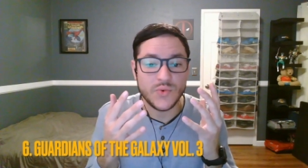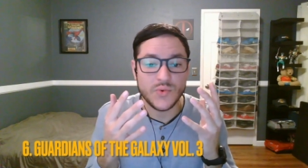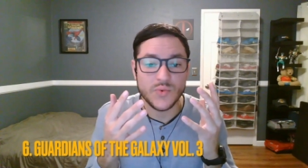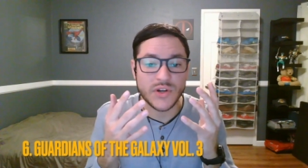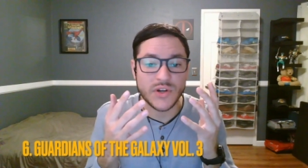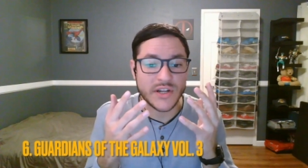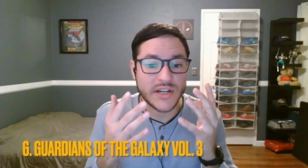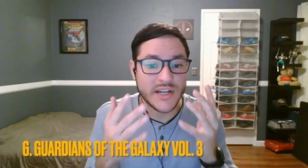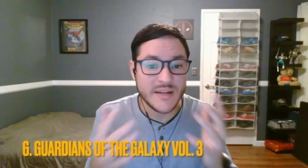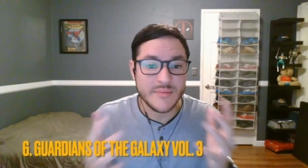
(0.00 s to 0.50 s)

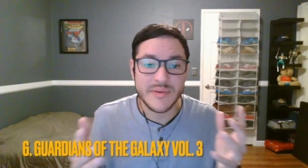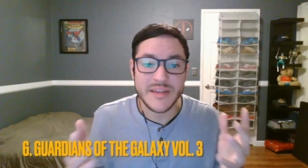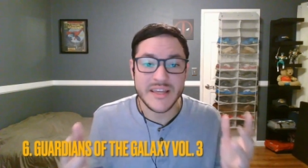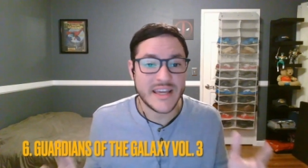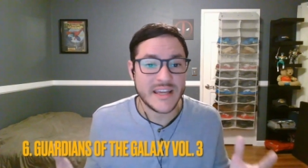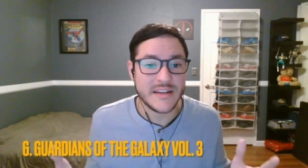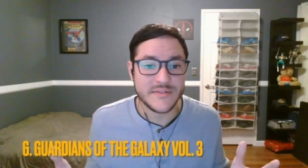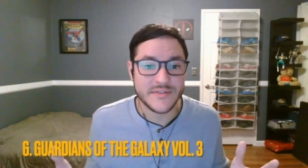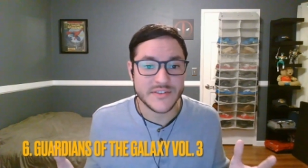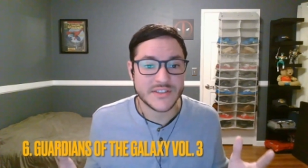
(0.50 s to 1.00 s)
We're going to be
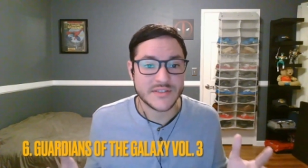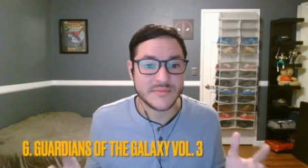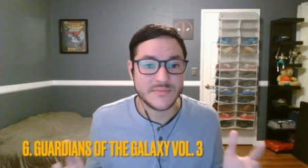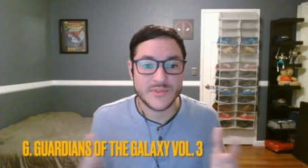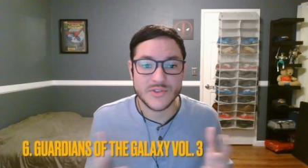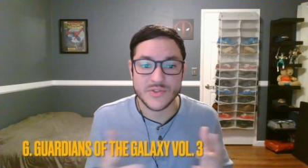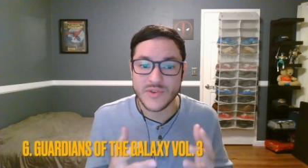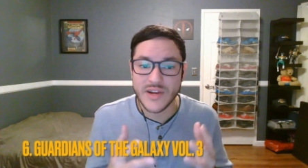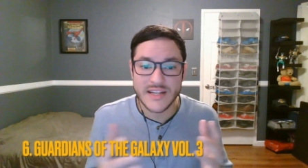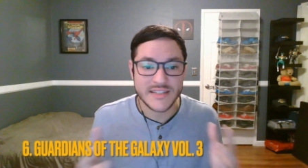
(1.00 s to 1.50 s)
in for some
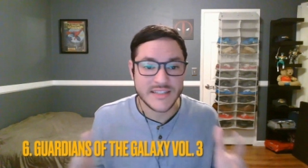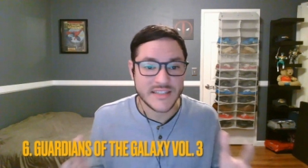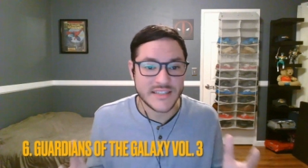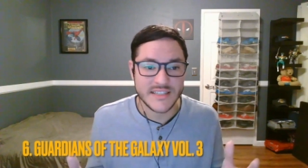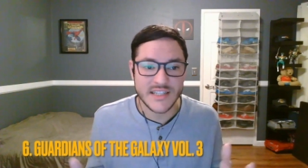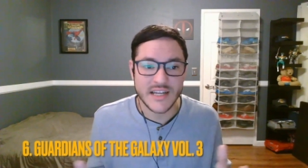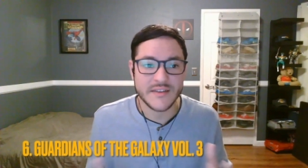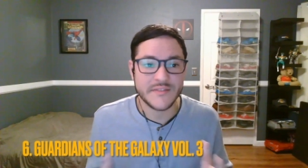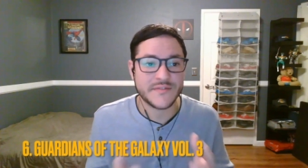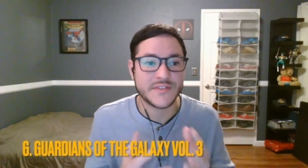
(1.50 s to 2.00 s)
crazy
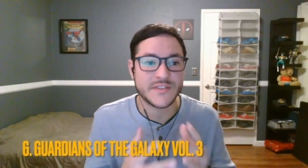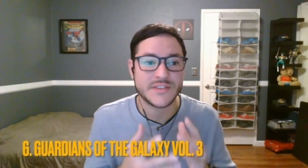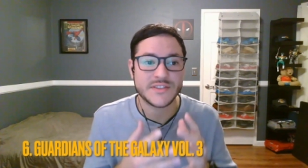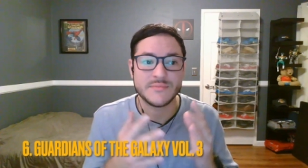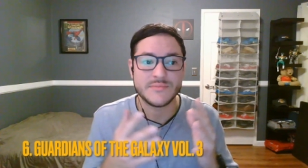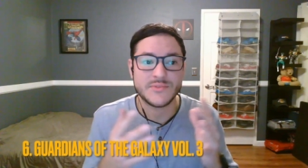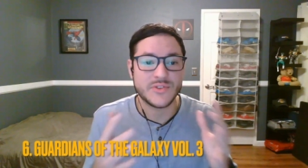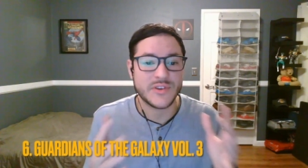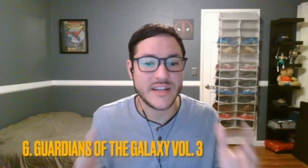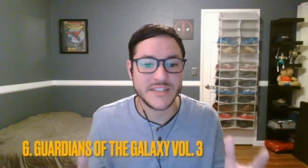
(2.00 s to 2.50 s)
stuff, for
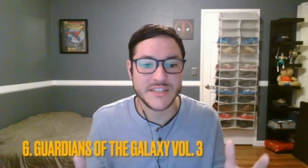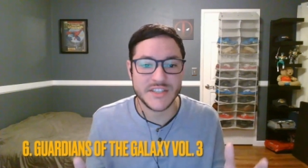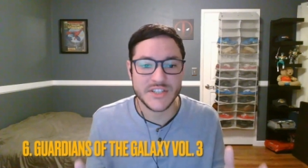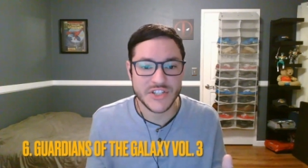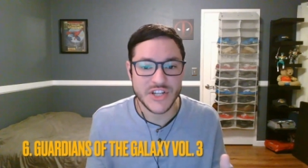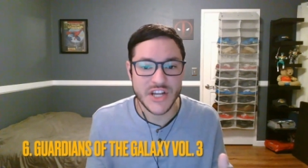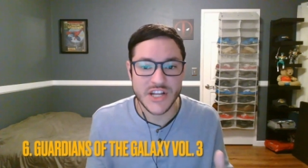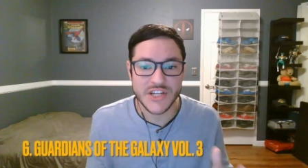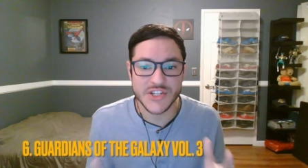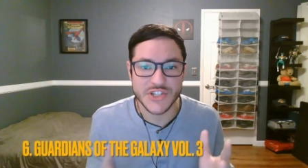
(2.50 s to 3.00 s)
some crazy
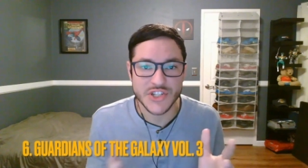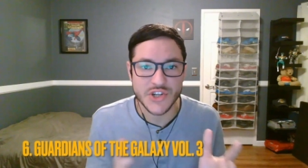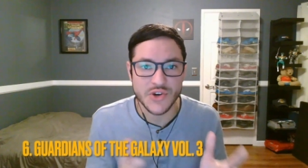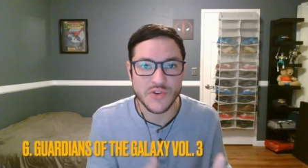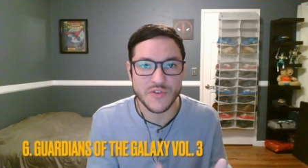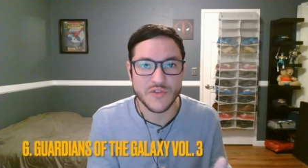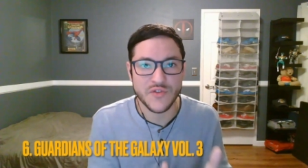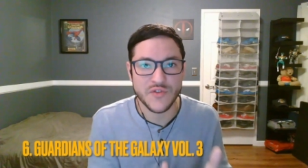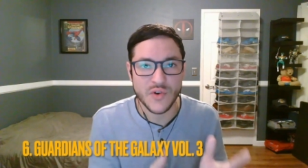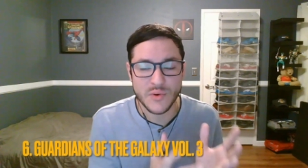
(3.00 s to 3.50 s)
changes
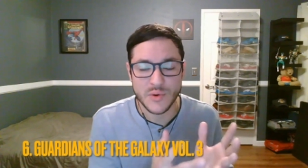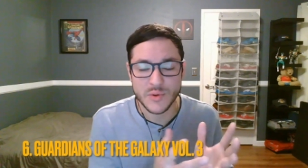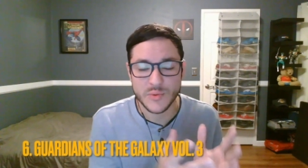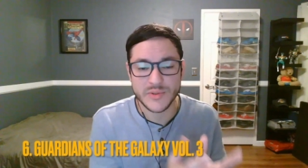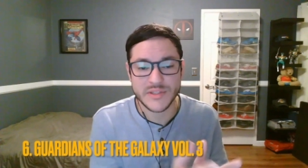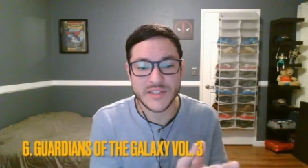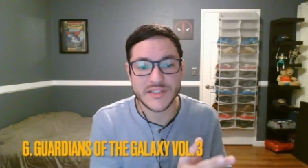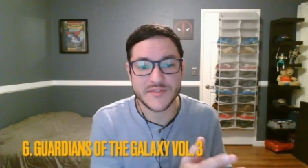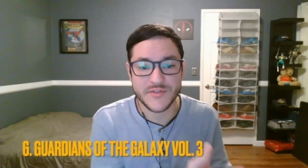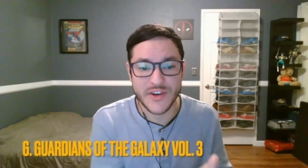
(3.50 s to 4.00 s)
going forward
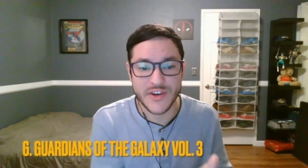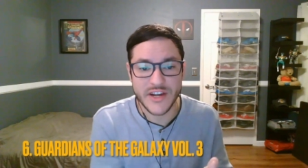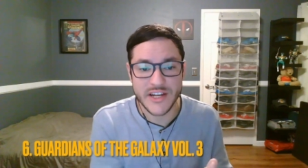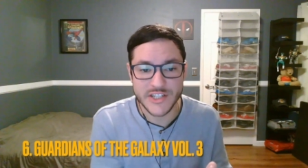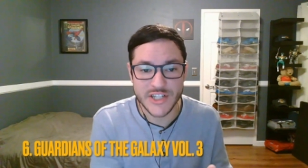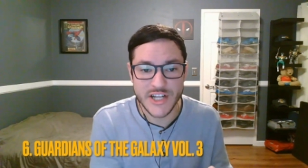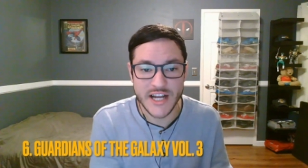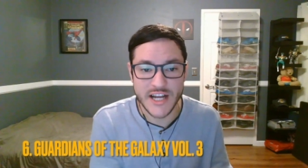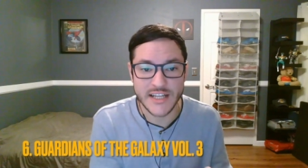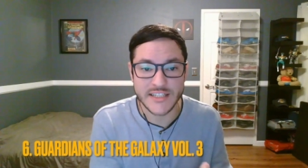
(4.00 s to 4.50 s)
with this
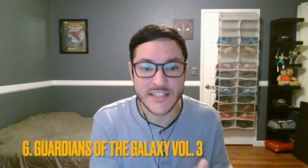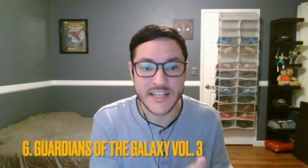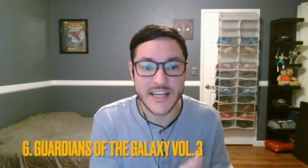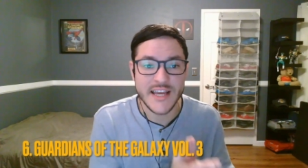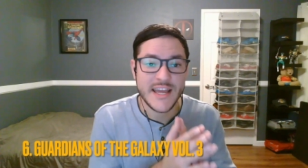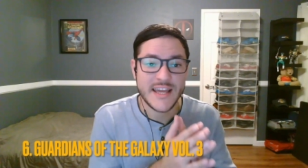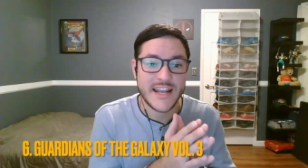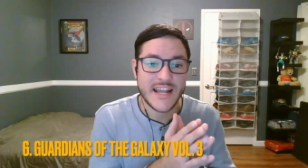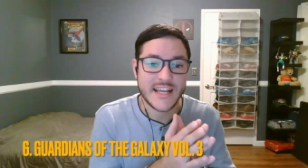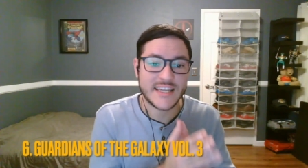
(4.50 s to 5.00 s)
franchise.
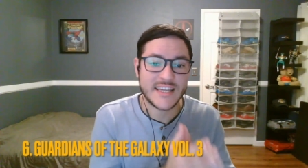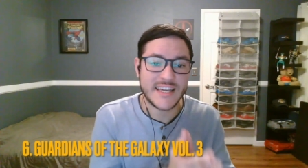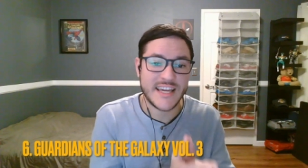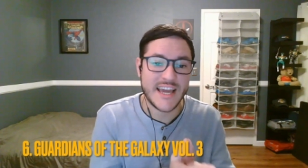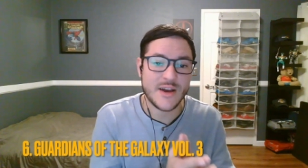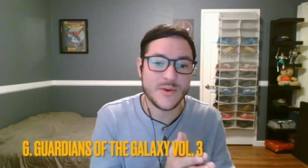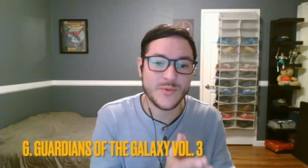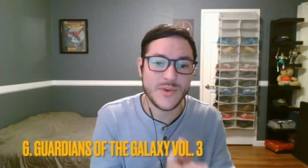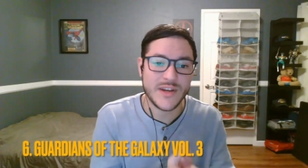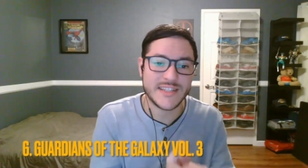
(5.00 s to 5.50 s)
And I
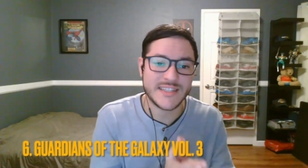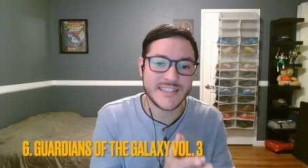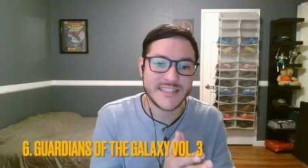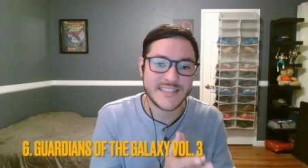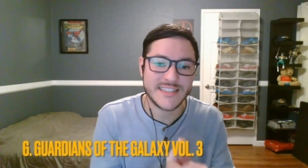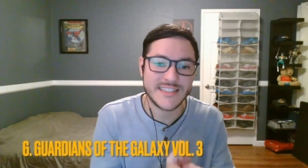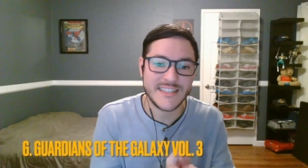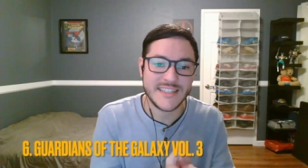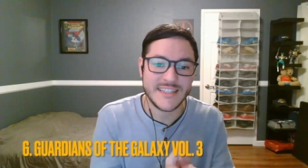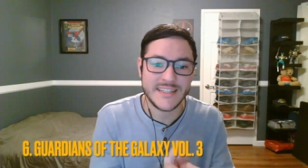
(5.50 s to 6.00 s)
can't wait to
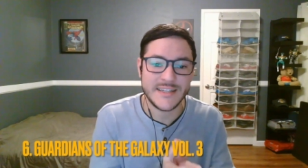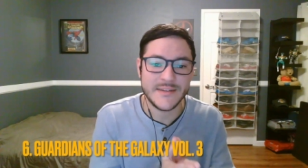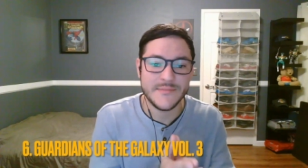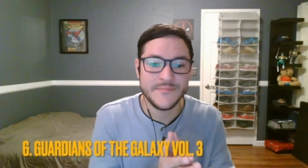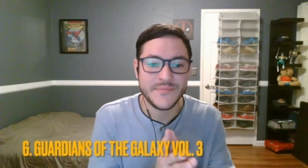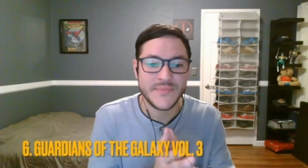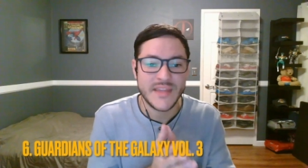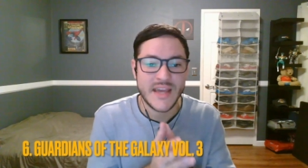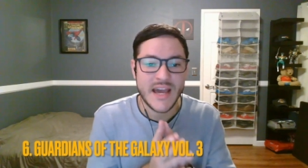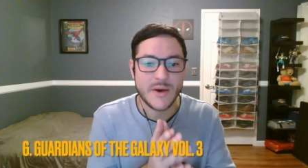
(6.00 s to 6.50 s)
see
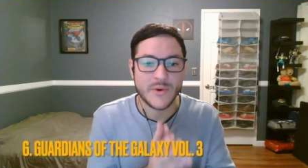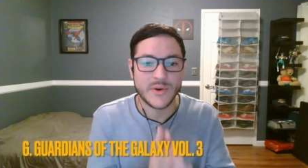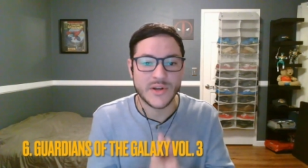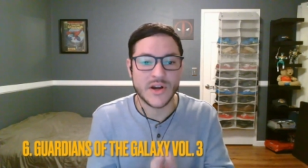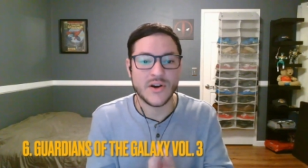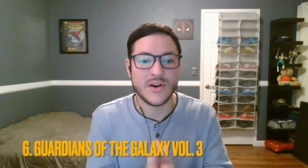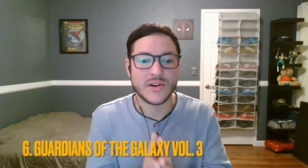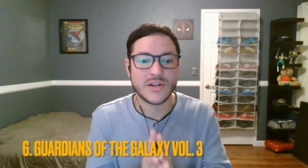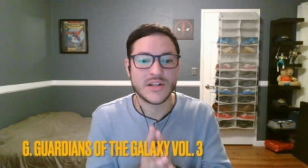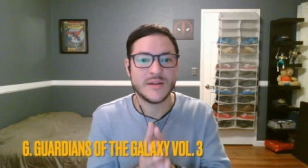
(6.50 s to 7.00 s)
how it
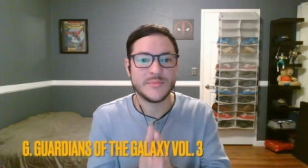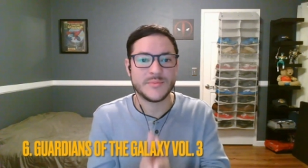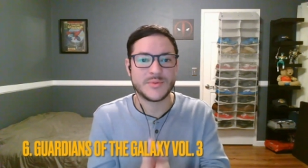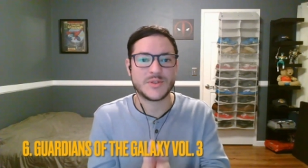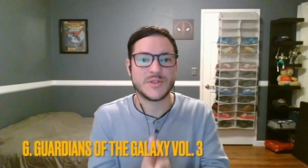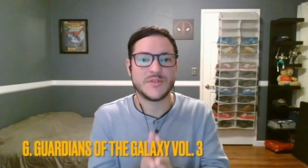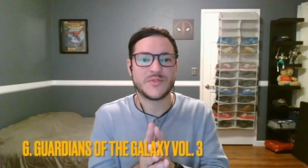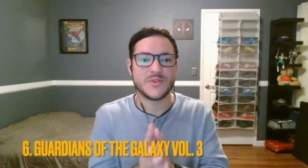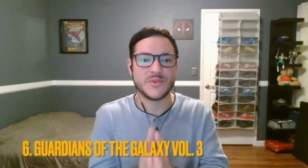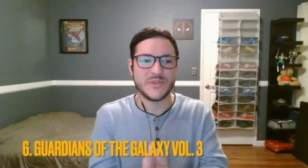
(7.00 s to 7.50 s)
all comes
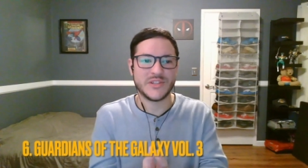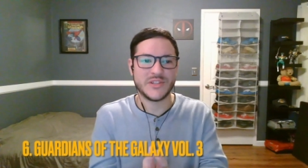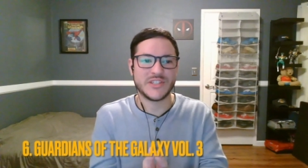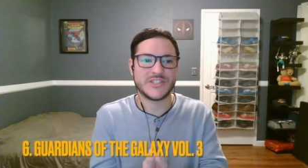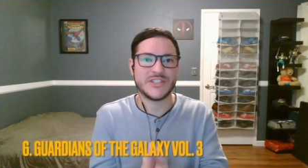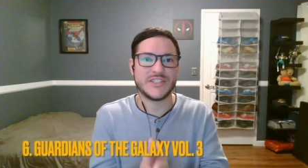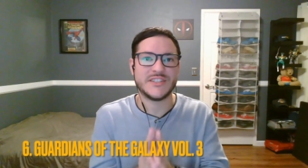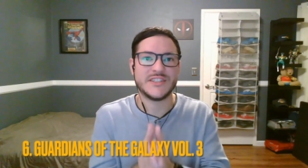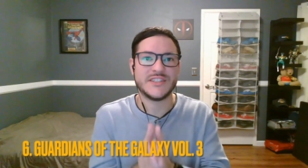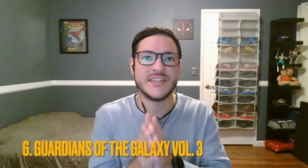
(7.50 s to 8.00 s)
to
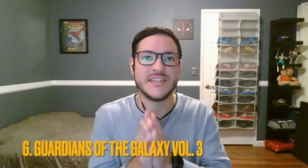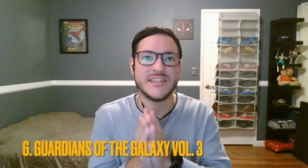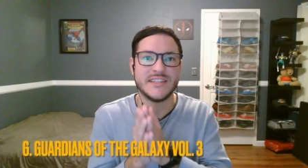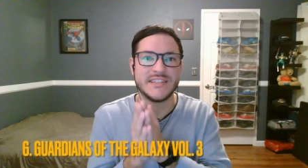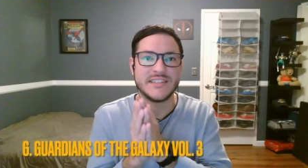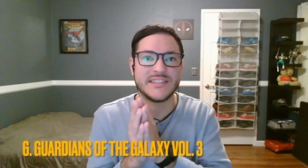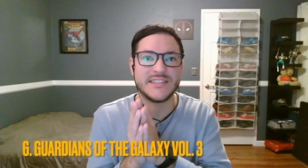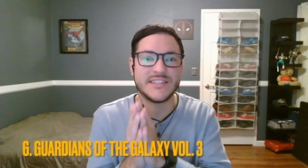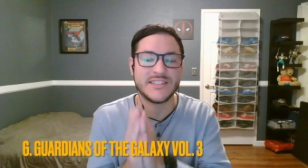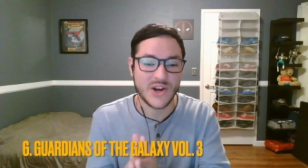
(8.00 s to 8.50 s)
fruition in
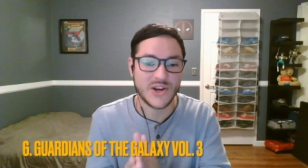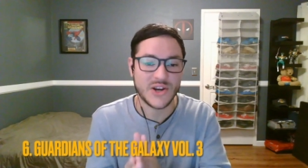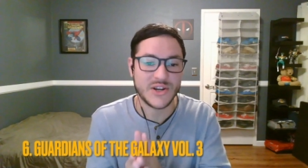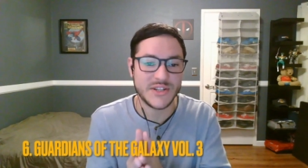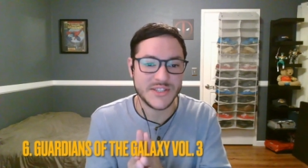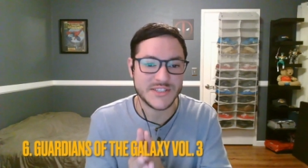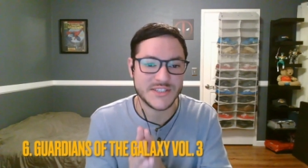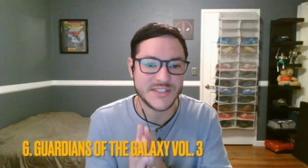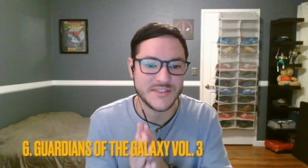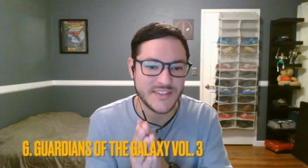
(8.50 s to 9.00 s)

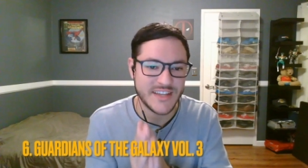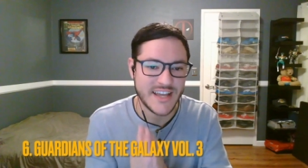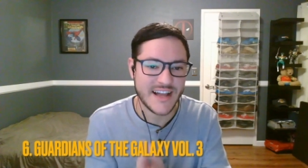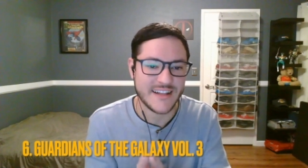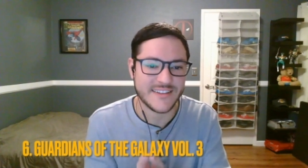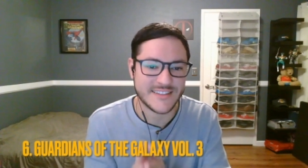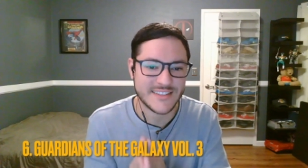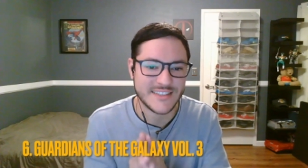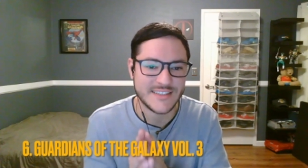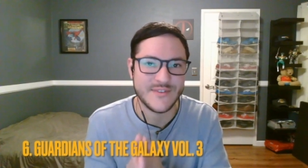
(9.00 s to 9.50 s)
Guardians of the
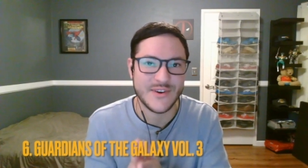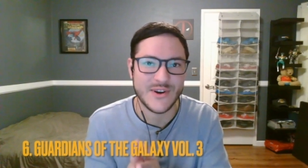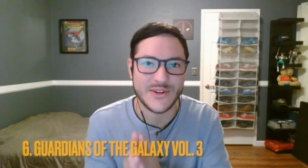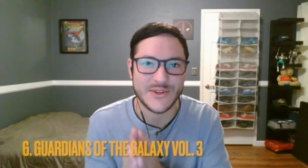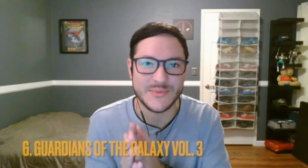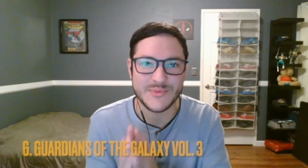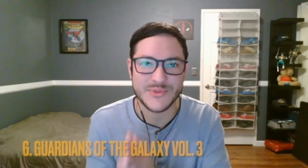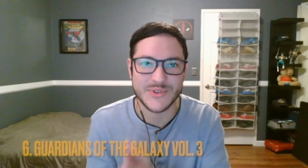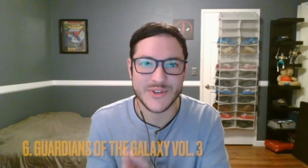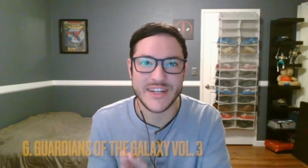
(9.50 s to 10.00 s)
Galaxy
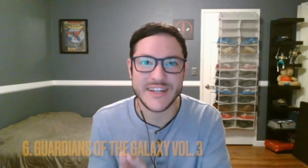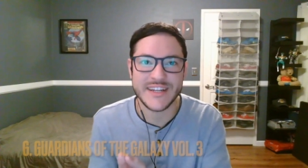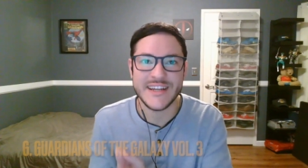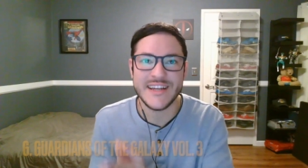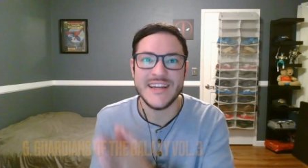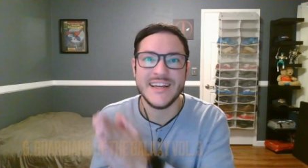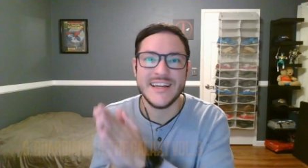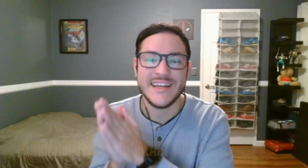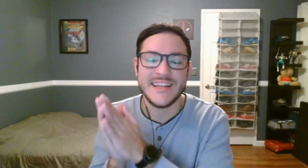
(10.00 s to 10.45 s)
Volume three.